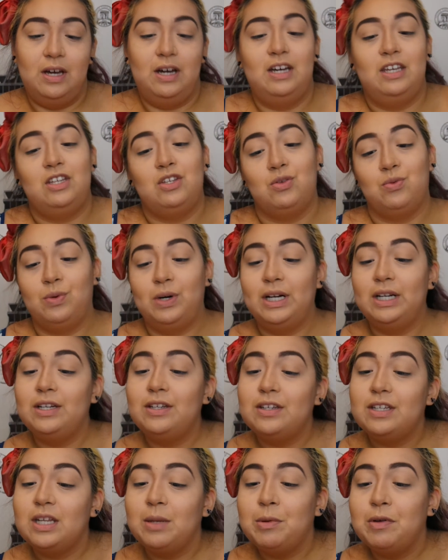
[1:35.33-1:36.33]
I
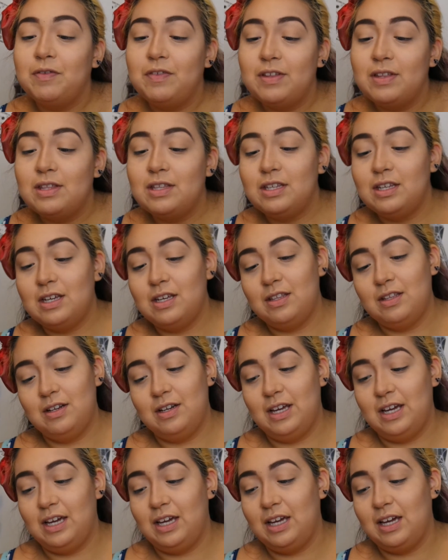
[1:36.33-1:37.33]
swatched some of this the other
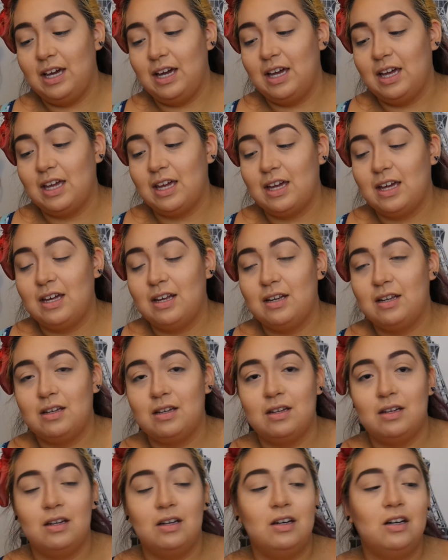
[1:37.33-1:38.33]
day, and
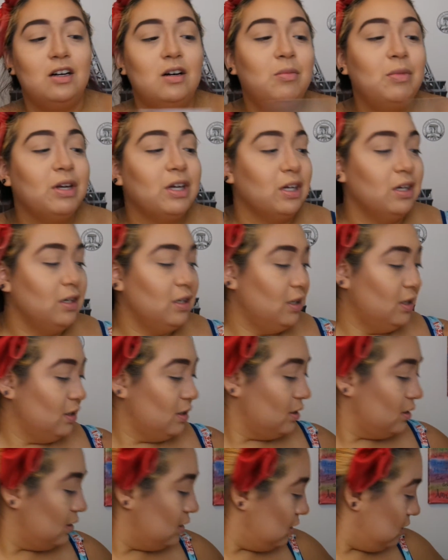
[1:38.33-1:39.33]
oh my
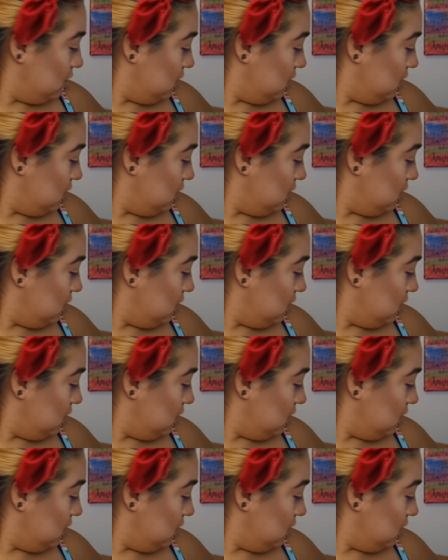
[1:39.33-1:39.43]
goodness,